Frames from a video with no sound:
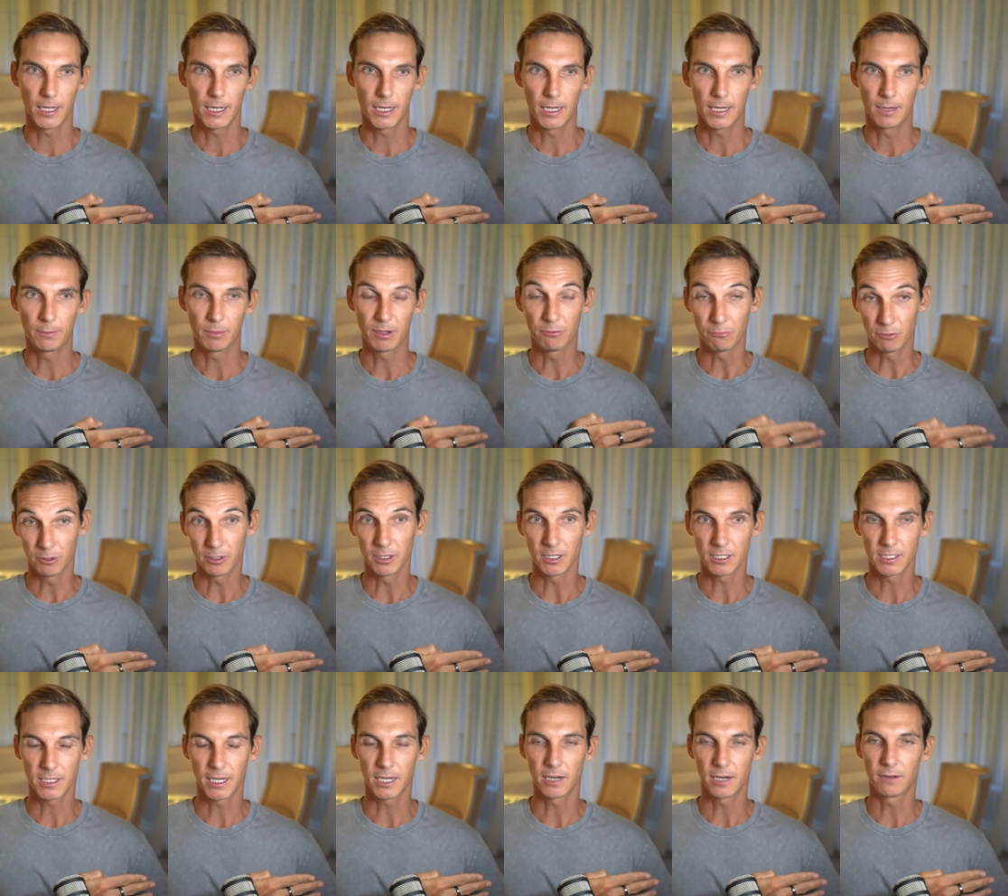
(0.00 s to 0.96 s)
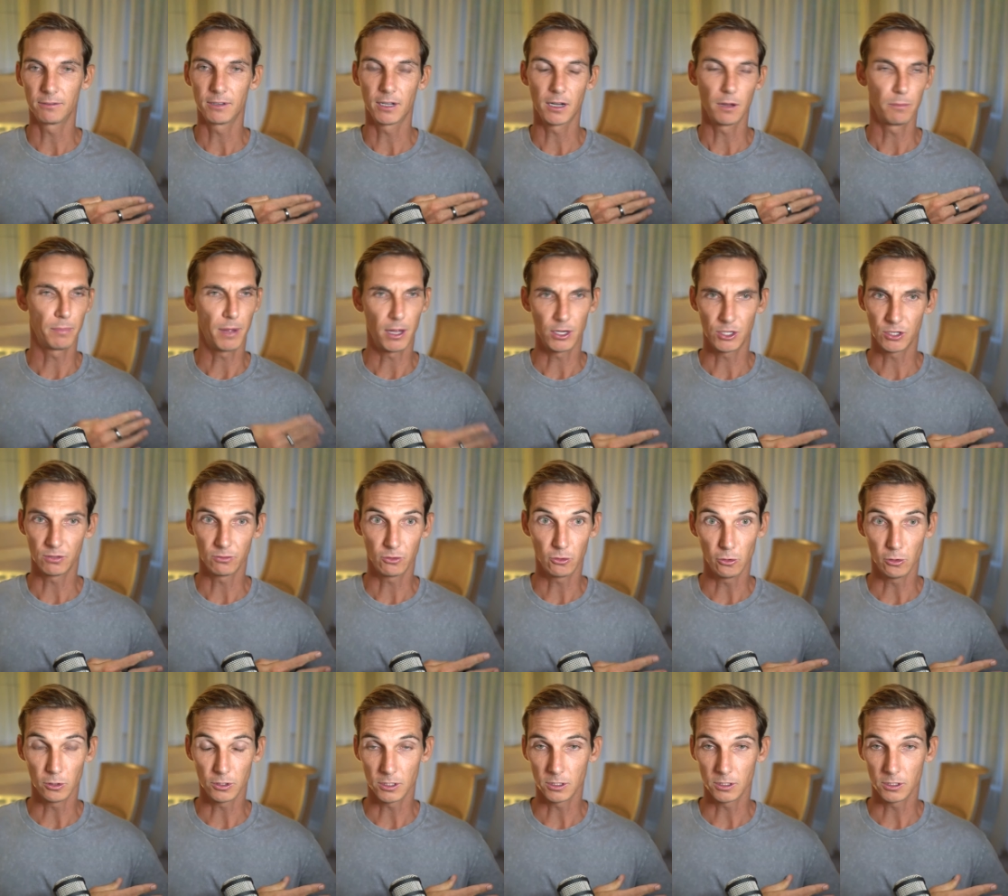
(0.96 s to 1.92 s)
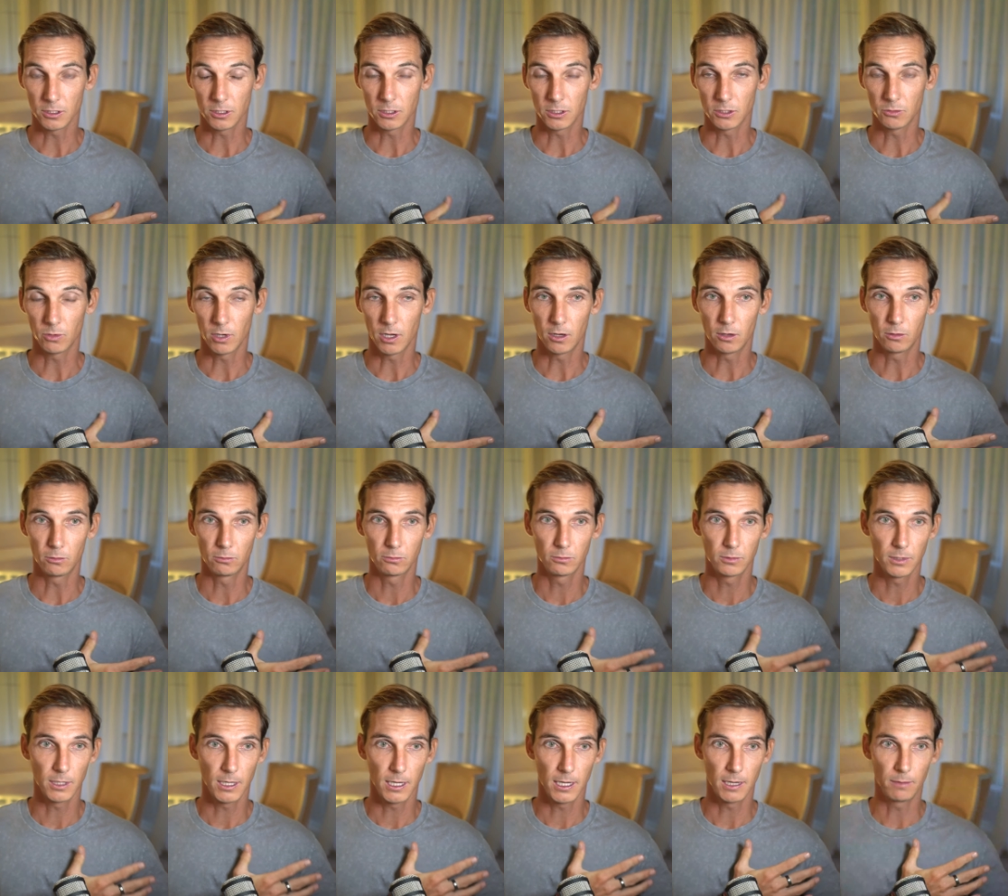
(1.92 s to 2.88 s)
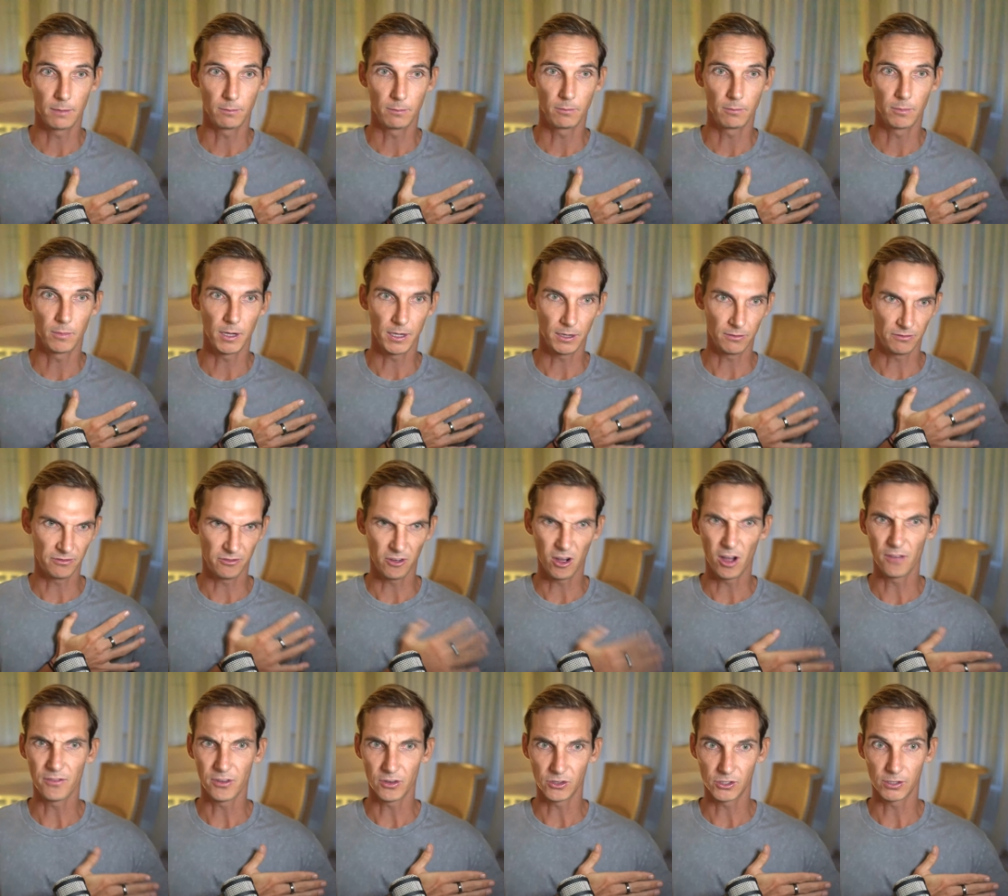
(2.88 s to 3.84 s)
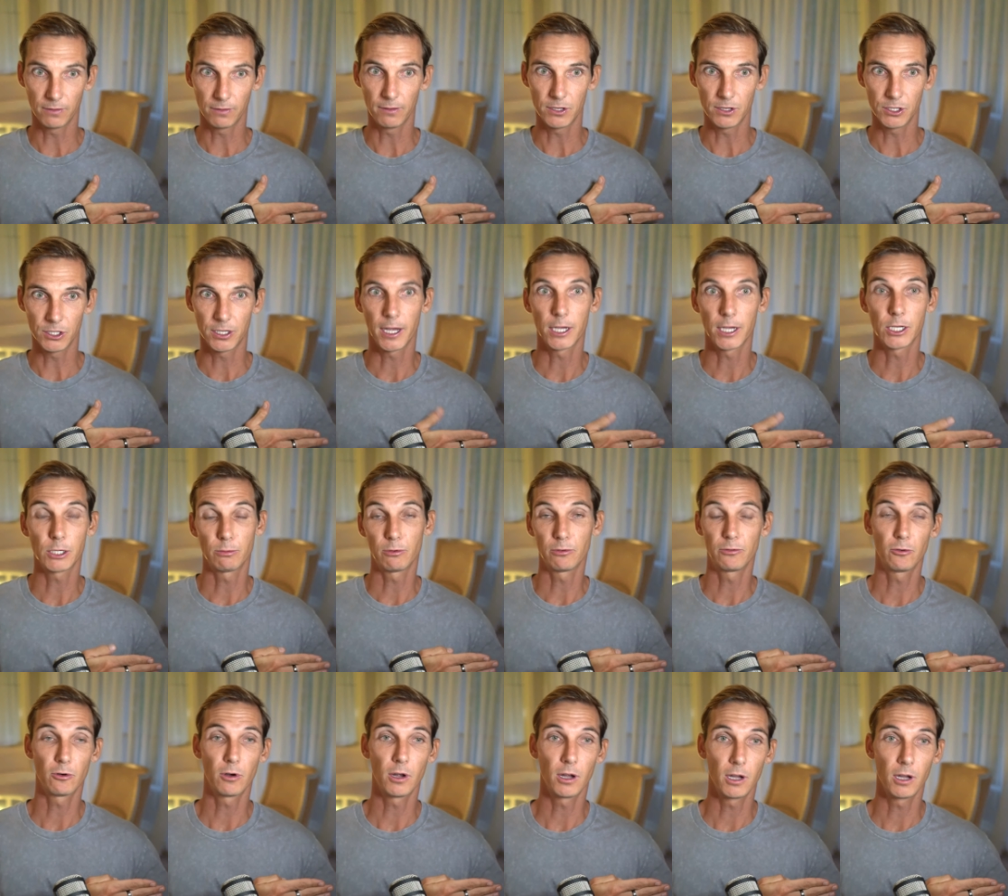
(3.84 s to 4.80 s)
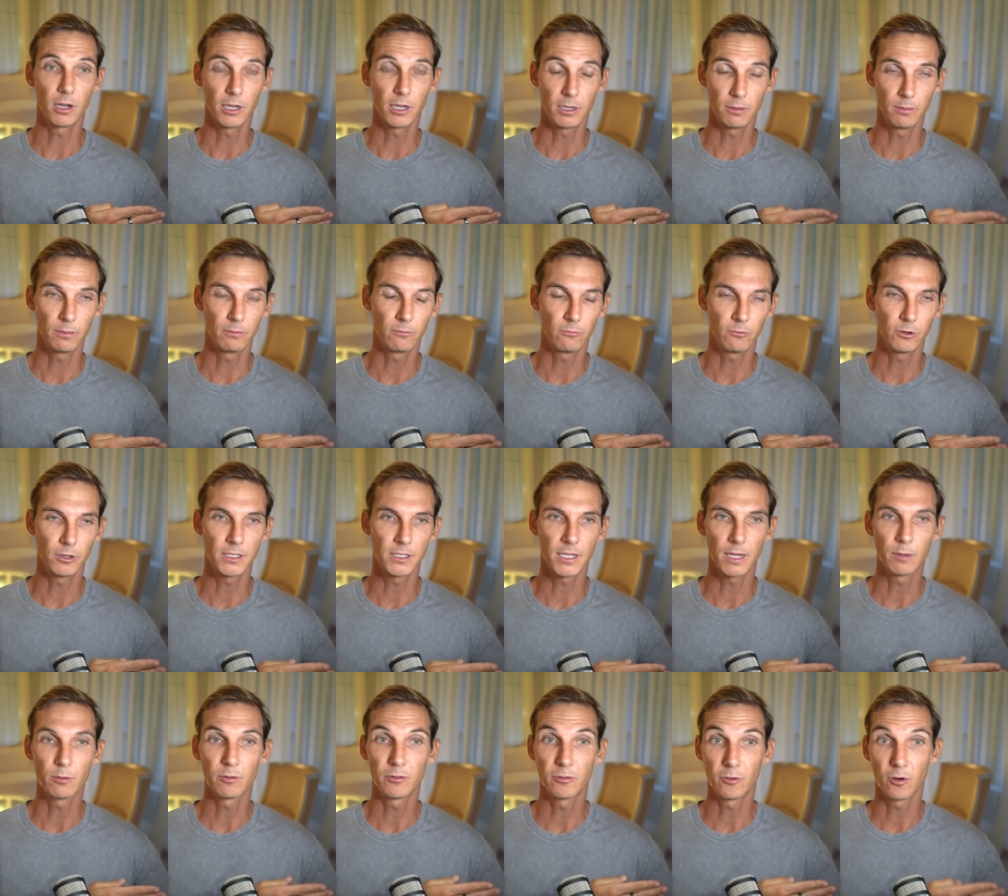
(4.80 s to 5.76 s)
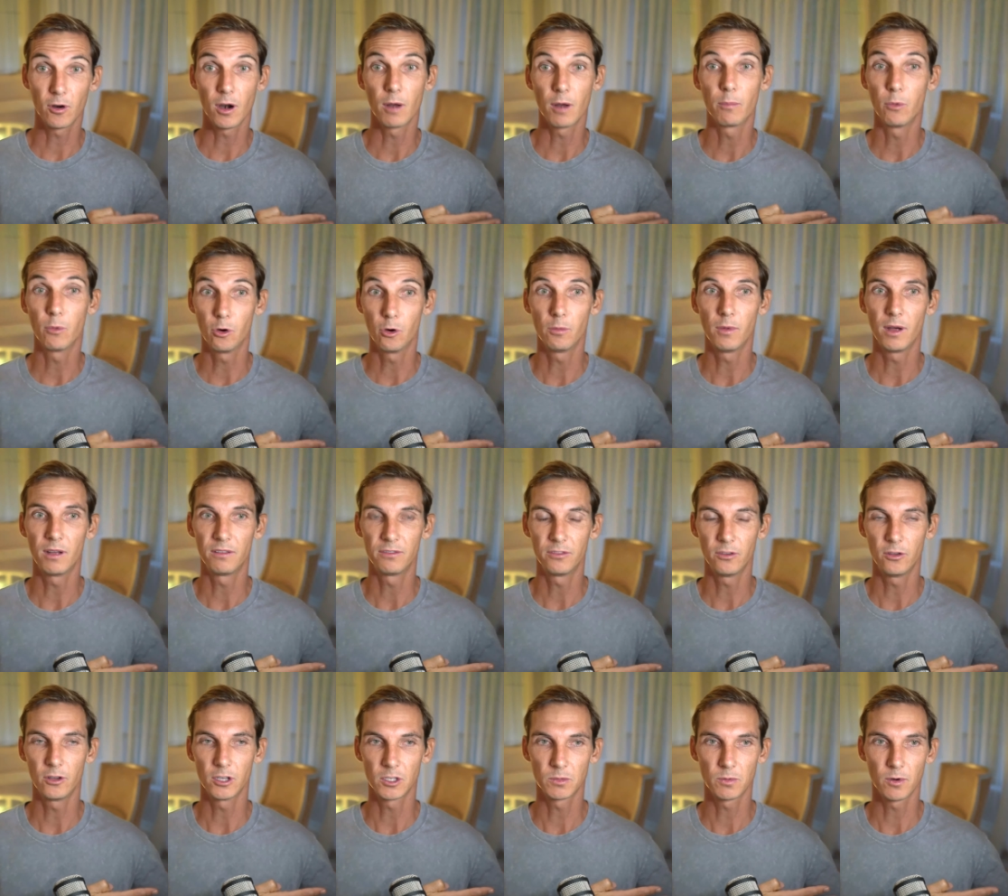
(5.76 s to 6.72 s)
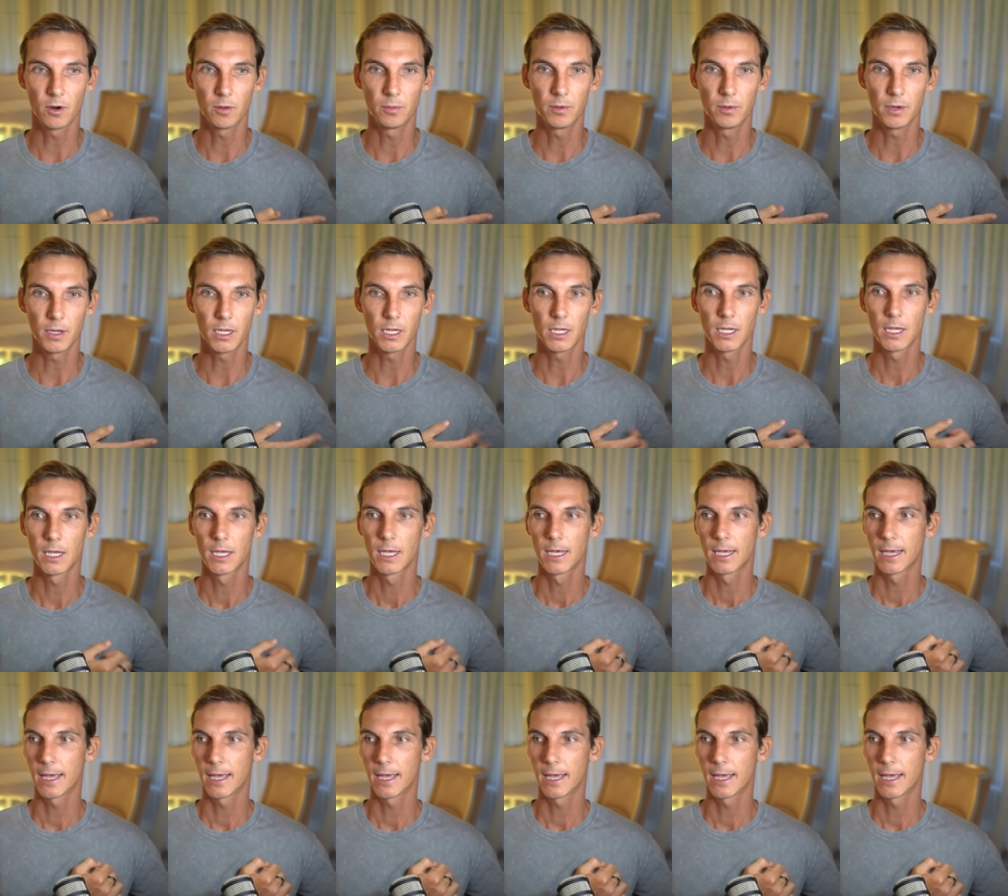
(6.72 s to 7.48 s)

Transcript: in real estate, I've done a bunch of courses as well. I did 5 years of education in real estate before I bought my first property.